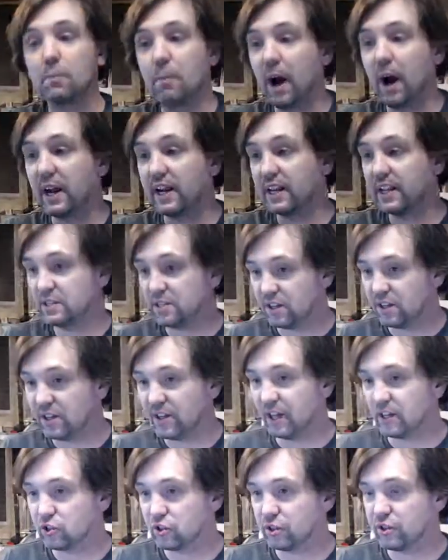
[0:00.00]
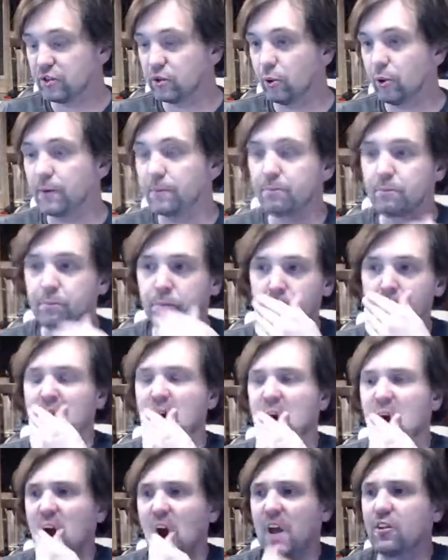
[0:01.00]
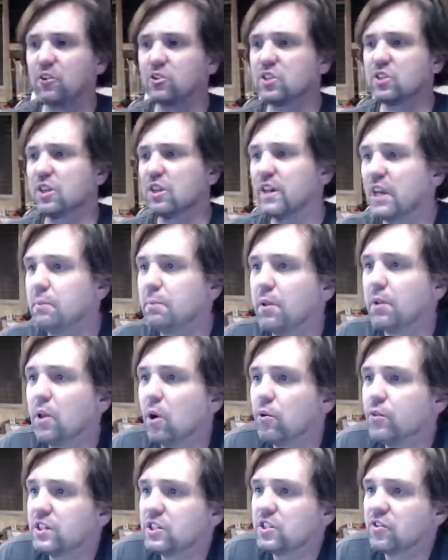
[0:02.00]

body into the edge of the door. And there's a link below this